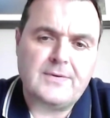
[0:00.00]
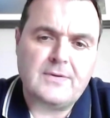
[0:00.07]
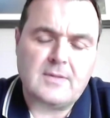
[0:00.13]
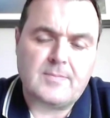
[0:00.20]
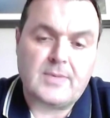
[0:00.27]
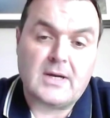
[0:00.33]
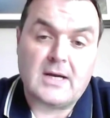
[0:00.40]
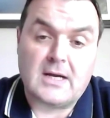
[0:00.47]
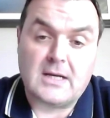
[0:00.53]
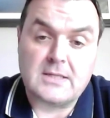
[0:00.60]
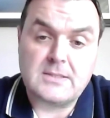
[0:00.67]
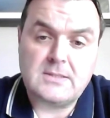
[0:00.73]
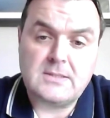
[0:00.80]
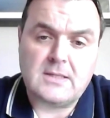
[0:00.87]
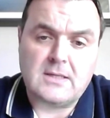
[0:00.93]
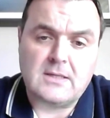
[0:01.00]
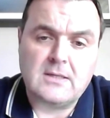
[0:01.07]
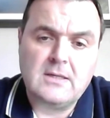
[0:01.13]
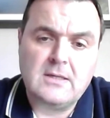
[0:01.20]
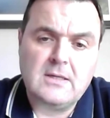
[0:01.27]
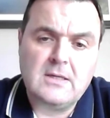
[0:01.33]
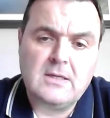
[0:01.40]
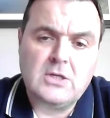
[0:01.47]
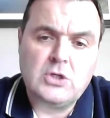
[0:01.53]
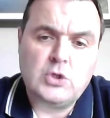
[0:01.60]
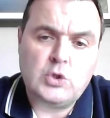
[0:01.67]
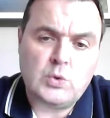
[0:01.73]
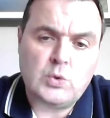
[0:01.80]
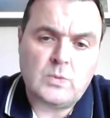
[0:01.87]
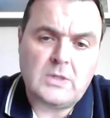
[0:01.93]
in the past
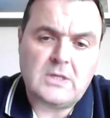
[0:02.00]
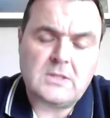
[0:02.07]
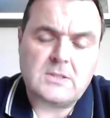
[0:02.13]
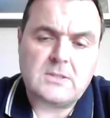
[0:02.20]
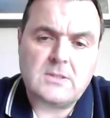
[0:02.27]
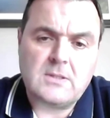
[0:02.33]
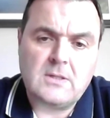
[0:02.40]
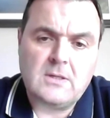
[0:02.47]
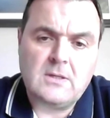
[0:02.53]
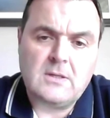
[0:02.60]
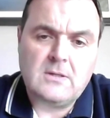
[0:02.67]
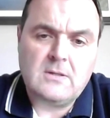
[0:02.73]
2 weeks.